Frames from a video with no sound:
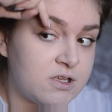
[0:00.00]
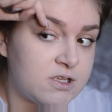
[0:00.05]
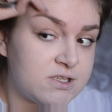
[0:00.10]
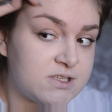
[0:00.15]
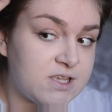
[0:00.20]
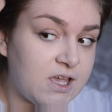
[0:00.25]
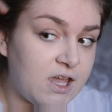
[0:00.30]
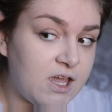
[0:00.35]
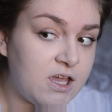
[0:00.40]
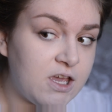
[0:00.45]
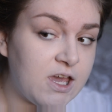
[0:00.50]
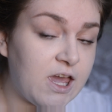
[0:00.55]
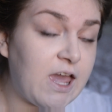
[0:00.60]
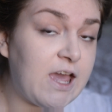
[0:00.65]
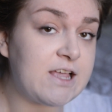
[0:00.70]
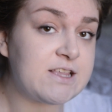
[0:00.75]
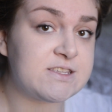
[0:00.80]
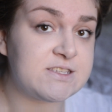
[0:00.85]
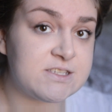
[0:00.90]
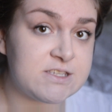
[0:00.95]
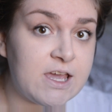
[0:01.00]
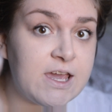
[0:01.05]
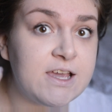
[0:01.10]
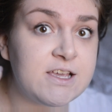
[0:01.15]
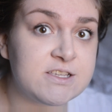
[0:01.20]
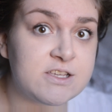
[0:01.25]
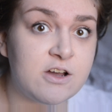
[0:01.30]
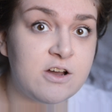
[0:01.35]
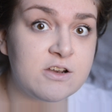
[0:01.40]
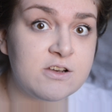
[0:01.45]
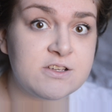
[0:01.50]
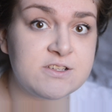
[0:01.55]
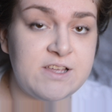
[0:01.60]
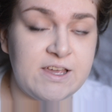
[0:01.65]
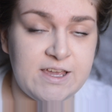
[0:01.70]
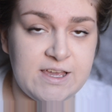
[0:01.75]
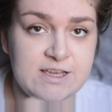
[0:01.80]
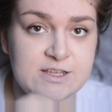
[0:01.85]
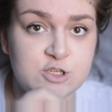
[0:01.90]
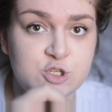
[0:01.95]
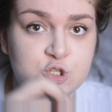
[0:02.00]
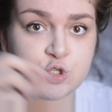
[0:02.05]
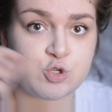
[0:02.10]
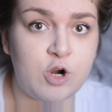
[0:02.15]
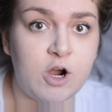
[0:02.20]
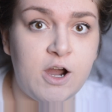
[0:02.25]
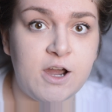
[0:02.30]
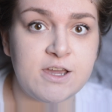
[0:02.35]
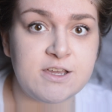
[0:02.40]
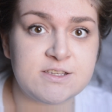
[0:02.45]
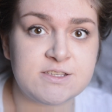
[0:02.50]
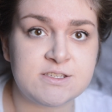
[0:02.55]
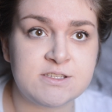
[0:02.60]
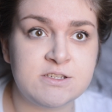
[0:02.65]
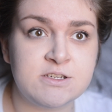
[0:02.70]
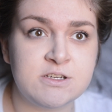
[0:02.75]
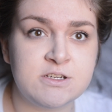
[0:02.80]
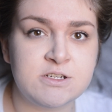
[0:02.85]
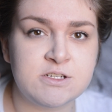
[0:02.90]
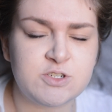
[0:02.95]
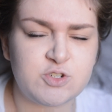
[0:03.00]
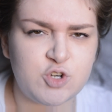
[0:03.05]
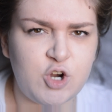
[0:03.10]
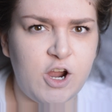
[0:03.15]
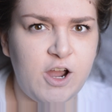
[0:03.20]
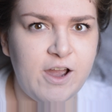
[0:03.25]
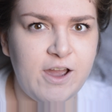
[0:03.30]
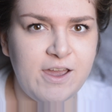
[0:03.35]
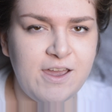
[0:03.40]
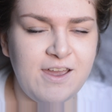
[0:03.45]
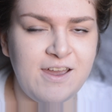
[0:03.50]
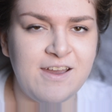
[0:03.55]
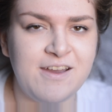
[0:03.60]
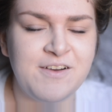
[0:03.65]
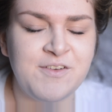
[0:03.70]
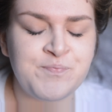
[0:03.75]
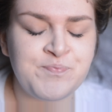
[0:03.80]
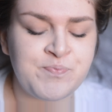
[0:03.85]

See? It stays on because, like, it dries dry.